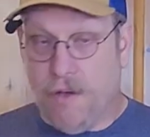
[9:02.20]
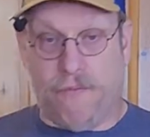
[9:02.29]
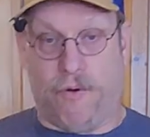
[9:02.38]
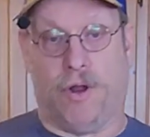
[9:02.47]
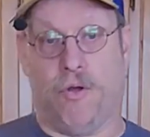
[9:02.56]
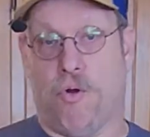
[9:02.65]

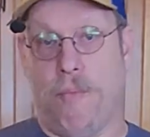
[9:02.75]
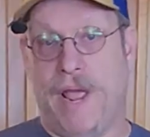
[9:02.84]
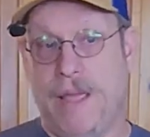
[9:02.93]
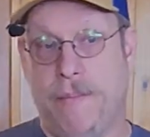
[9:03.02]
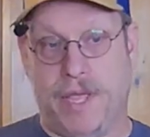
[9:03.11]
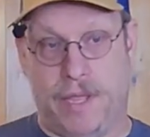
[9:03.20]
For our
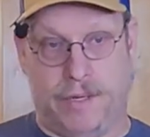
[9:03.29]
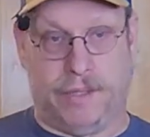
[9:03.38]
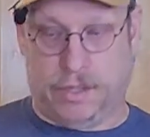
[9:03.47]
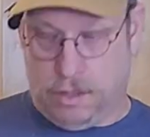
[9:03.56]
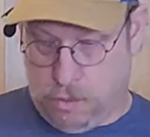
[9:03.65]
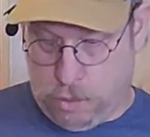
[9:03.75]
gourmet
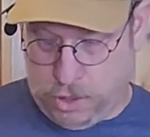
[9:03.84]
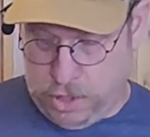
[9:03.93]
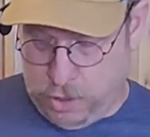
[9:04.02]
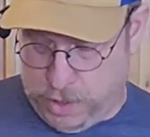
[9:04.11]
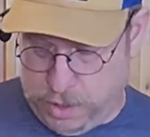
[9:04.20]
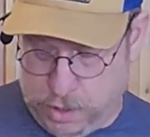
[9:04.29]
beans, we're
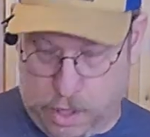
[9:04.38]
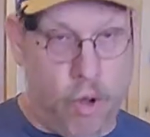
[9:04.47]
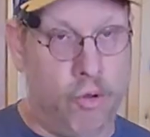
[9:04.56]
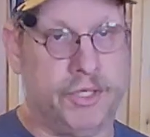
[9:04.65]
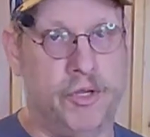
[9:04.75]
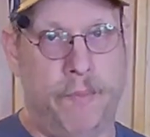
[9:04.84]
doing the
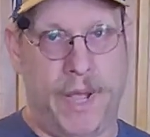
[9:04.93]
whole 2